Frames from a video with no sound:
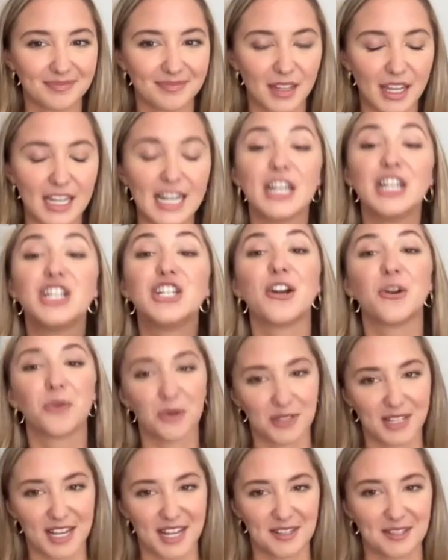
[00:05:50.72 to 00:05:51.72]
in a
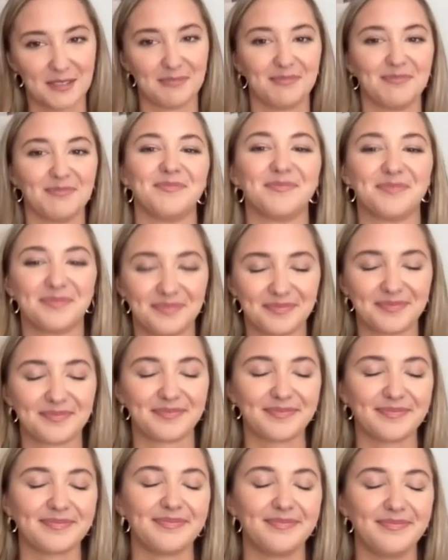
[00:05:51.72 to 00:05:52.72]
general sense.
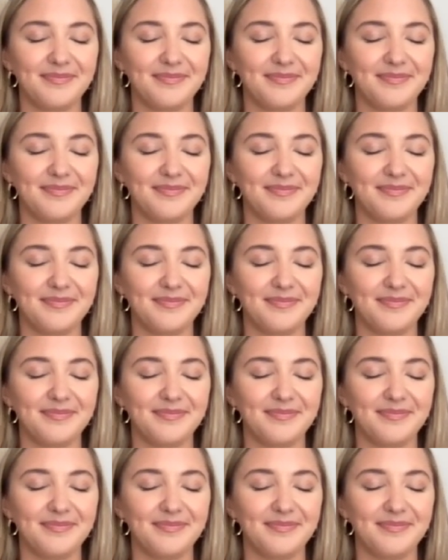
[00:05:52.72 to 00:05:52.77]
That,